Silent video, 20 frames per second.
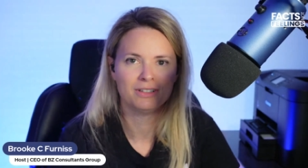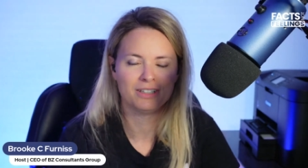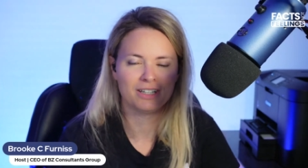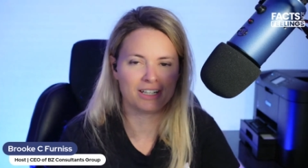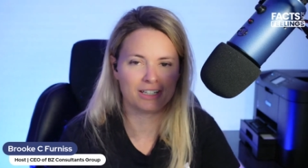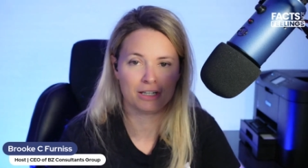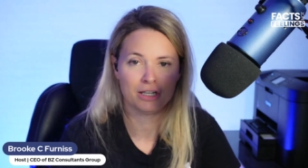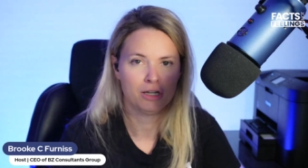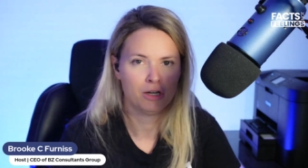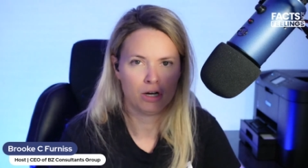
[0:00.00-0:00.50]

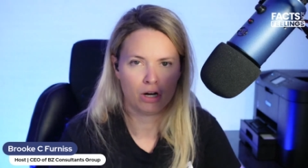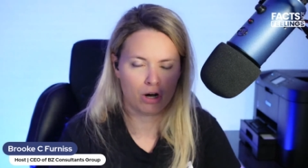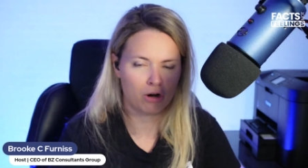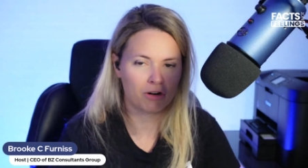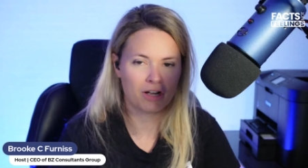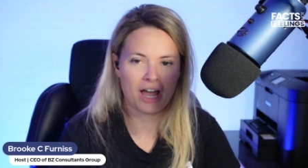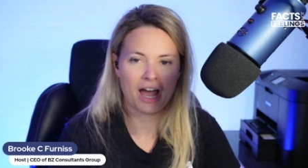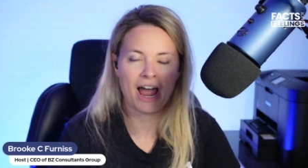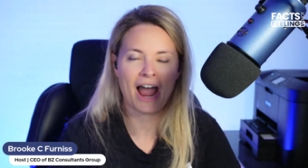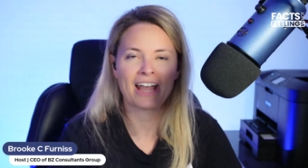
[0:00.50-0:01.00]

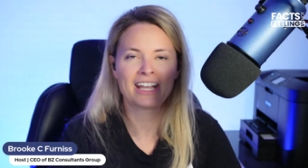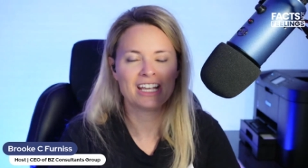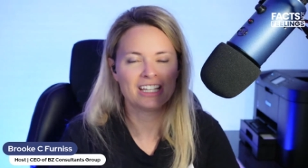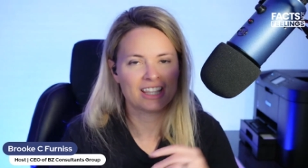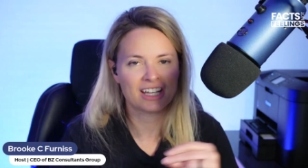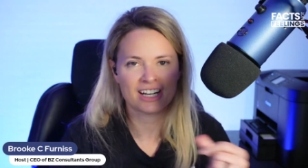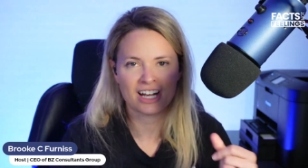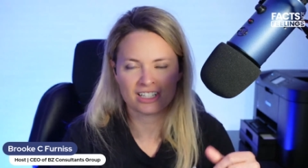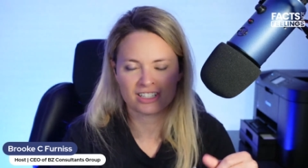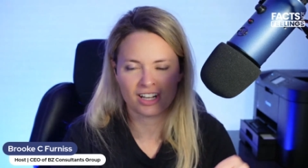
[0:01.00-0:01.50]
I get
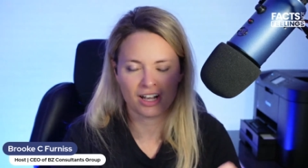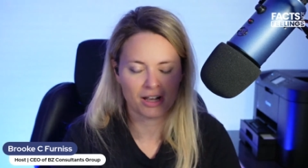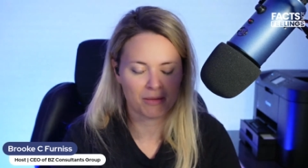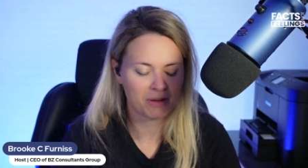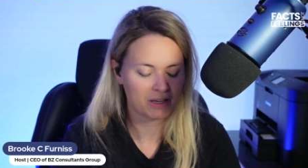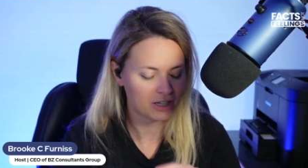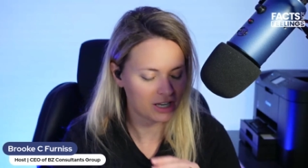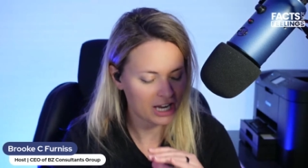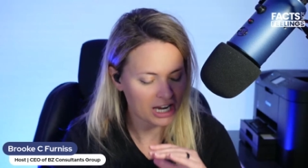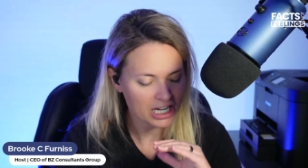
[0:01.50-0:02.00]
that asked.
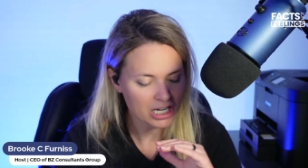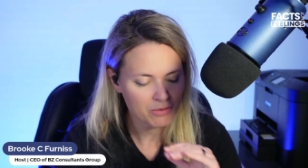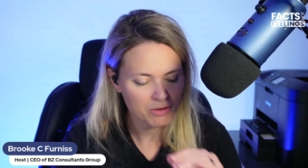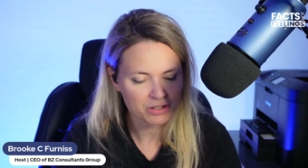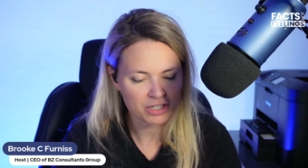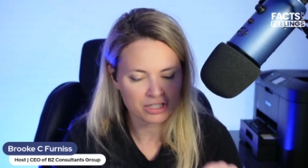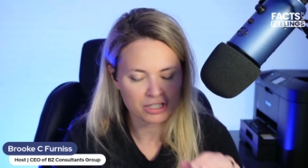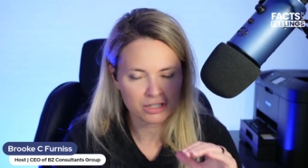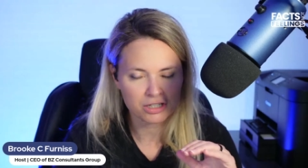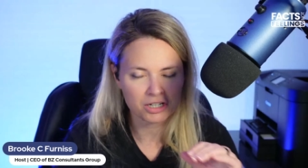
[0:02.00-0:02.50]
Anyone
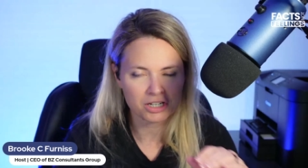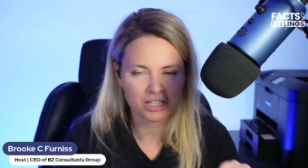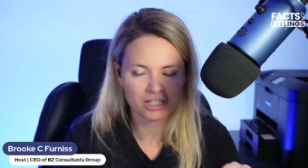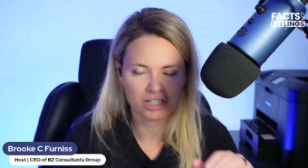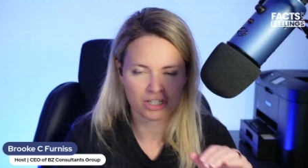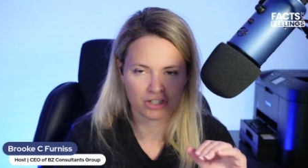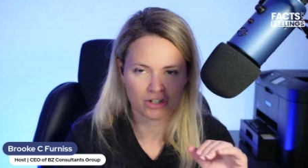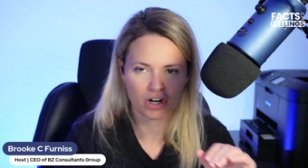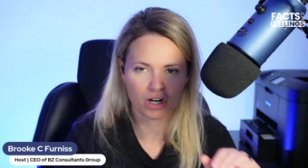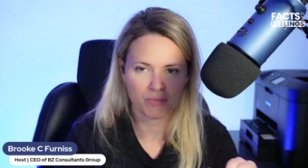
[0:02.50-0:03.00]
that's looking to
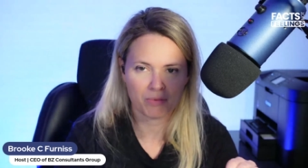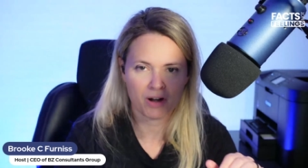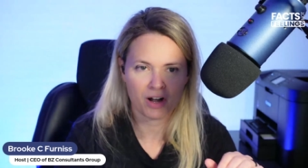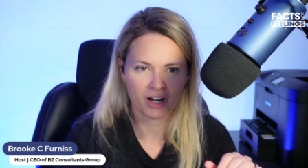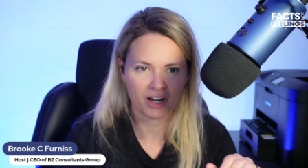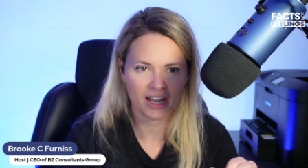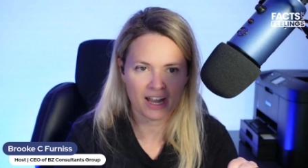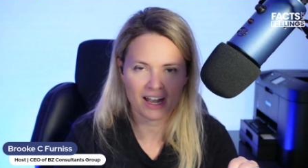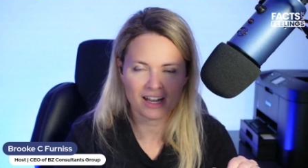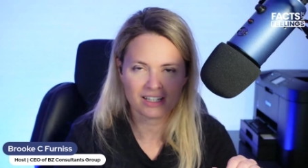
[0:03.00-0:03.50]
start a
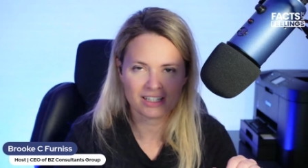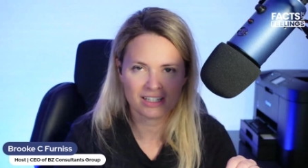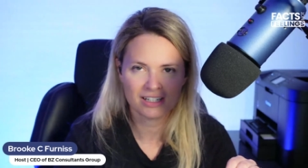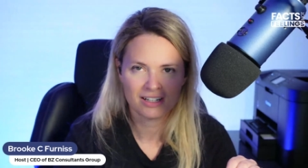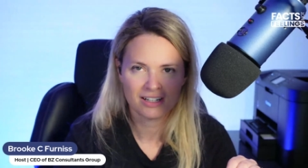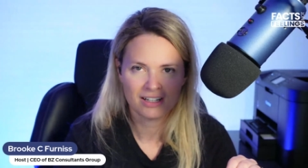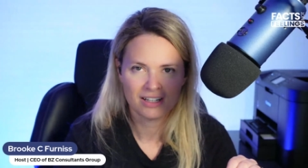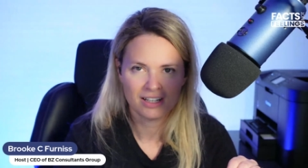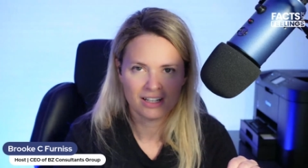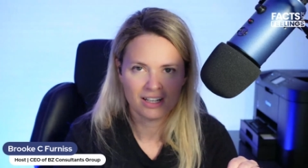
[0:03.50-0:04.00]
podcast,
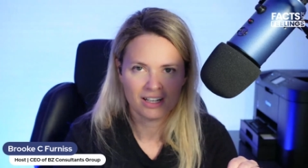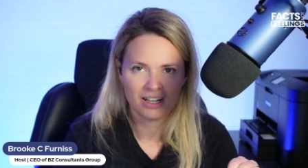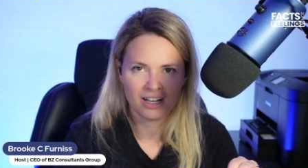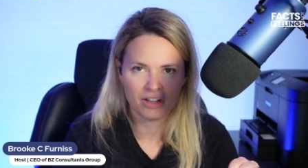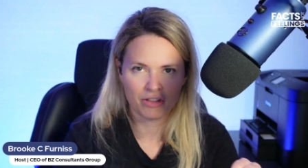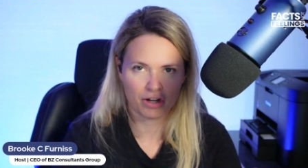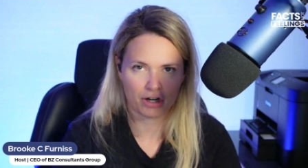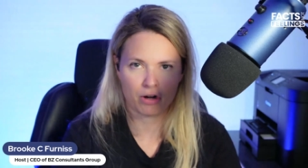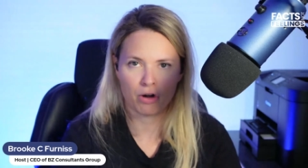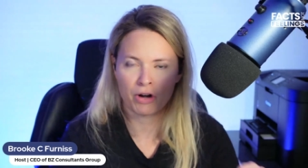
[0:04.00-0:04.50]

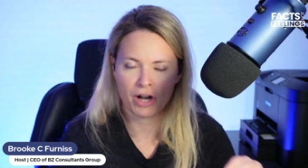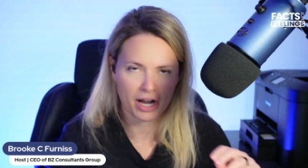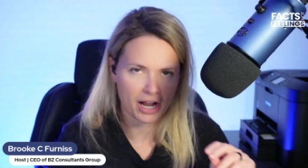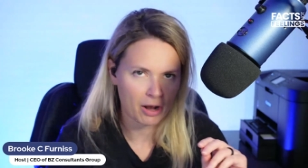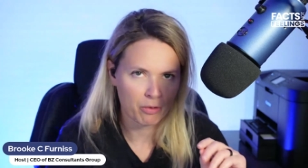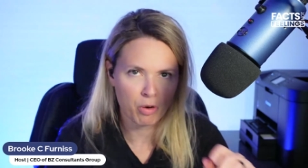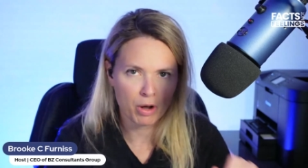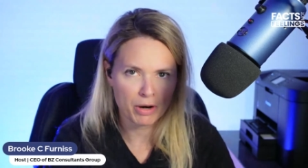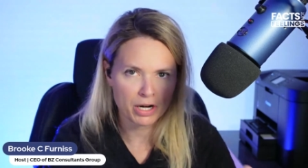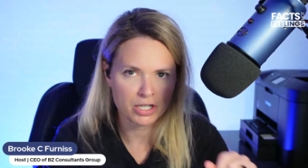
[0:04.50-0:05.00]
and they're like, okay,
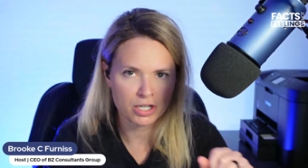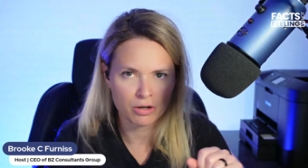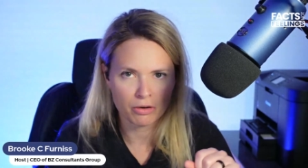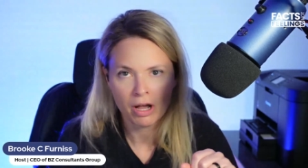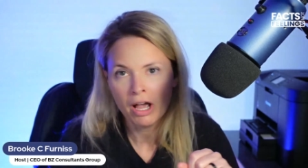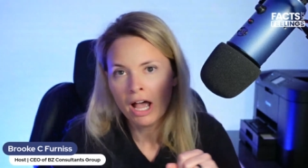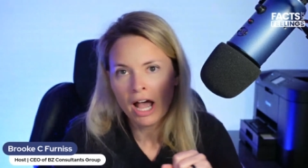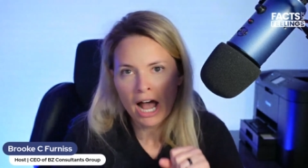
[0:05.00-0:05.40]
what do I do?